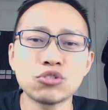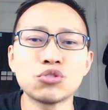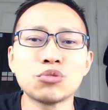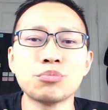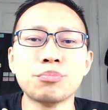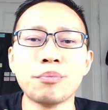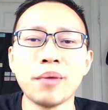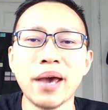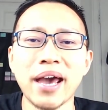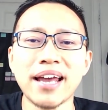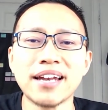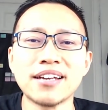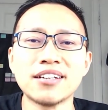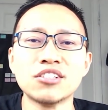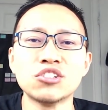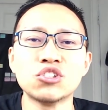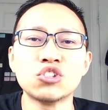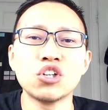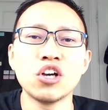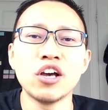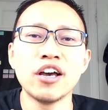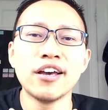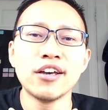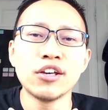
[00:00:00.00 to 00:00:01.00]
to
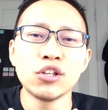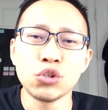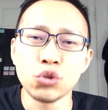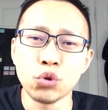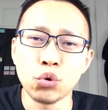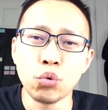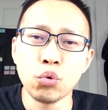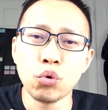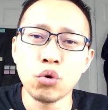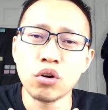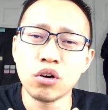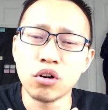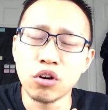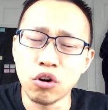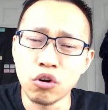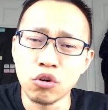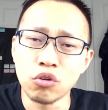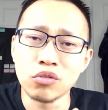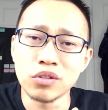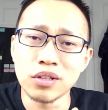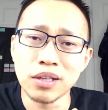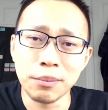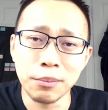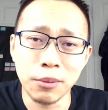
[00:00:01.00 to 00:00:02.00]
manage your
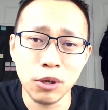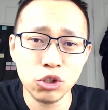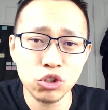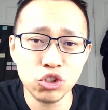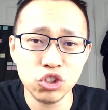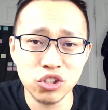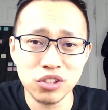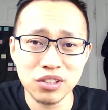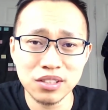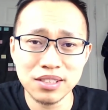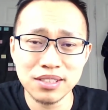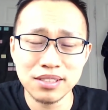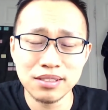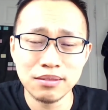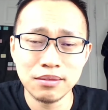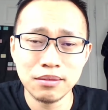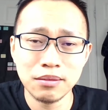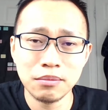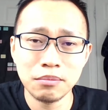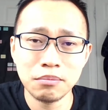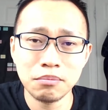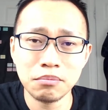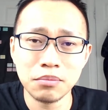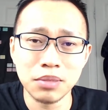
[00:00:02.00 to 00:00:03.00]
own emotions.
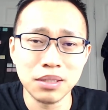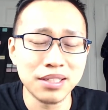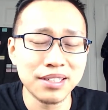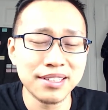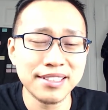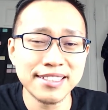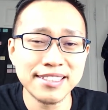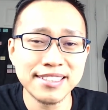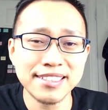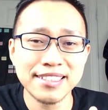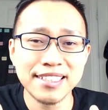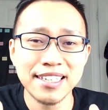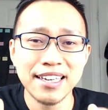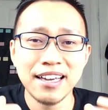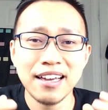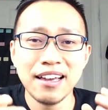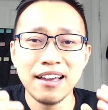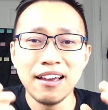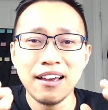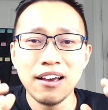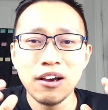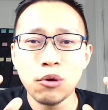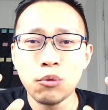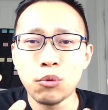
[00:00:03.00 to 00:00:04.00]
Because
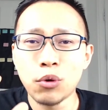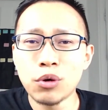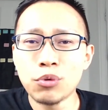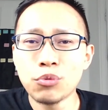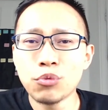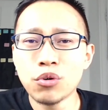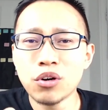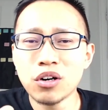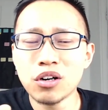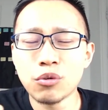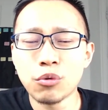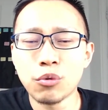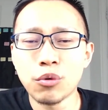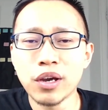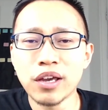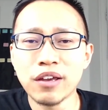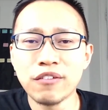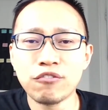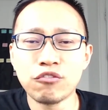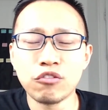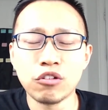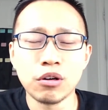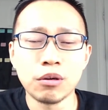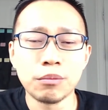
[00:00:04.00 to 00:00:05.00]
when we're away
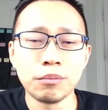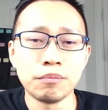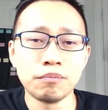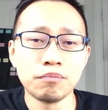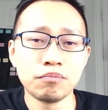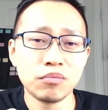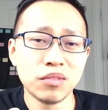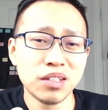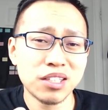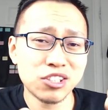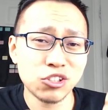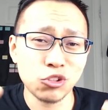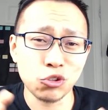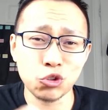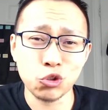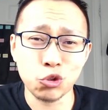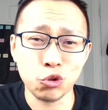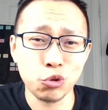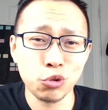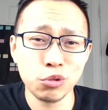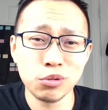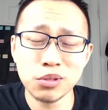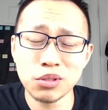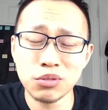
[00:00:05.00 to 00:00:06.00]
from social
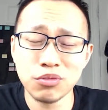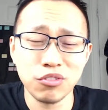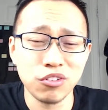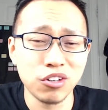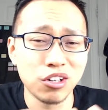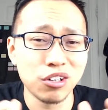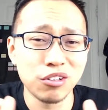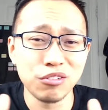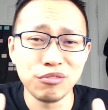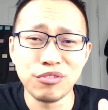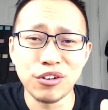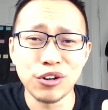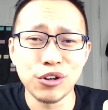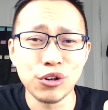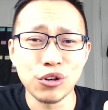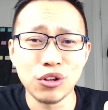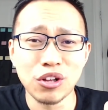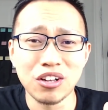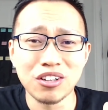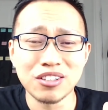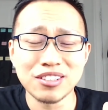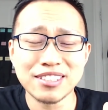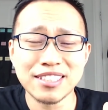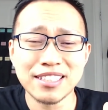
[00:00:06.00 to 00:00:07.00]
groups for a very
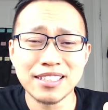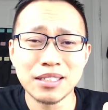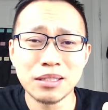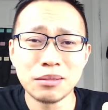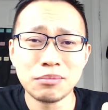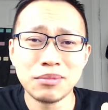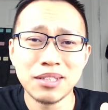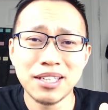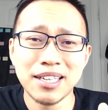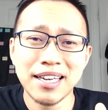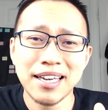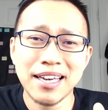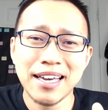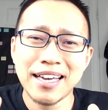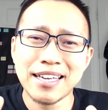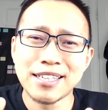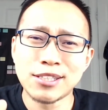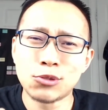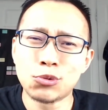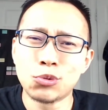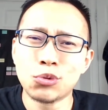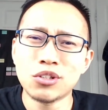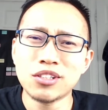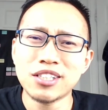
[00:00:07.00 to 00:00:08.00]
long time,
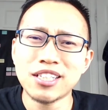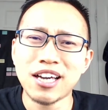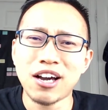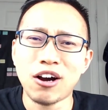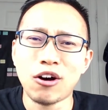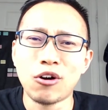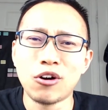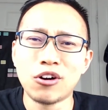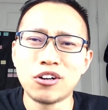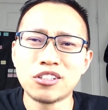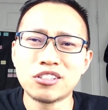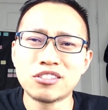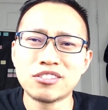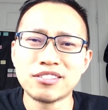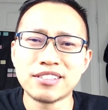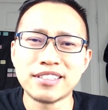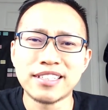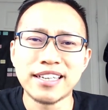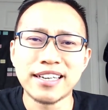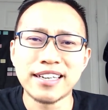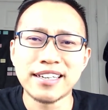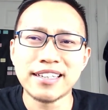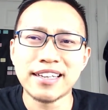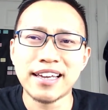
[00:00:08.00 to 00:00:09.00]
it's really hard to
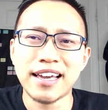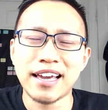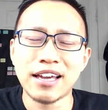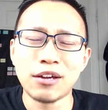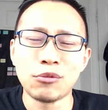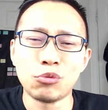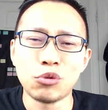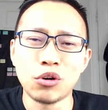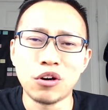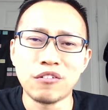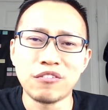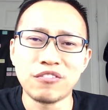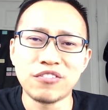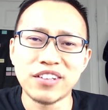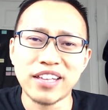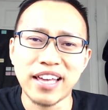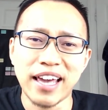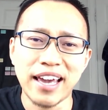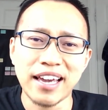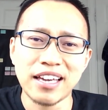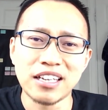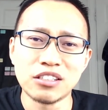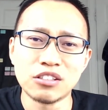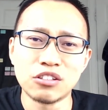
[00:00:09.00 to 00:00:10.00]
get a rough
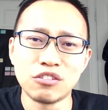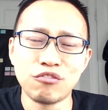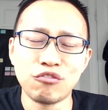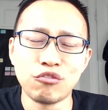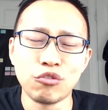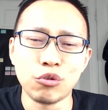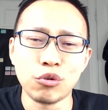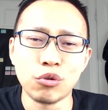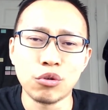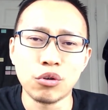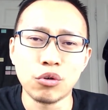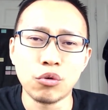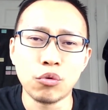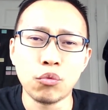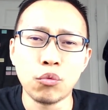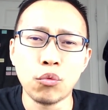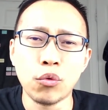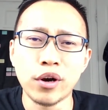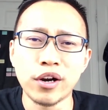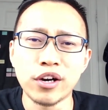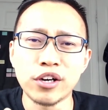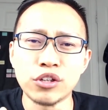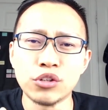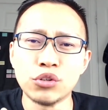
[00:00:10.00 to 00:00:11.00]
gauge for
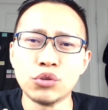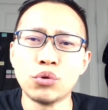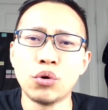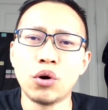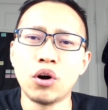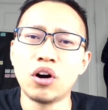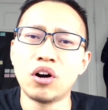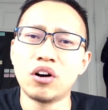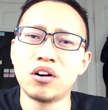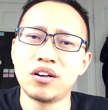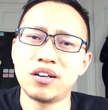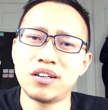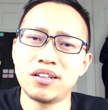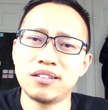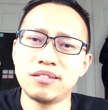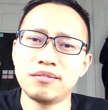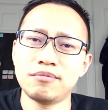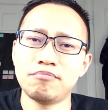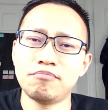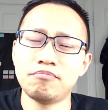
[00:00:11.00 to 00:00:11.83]
where you are.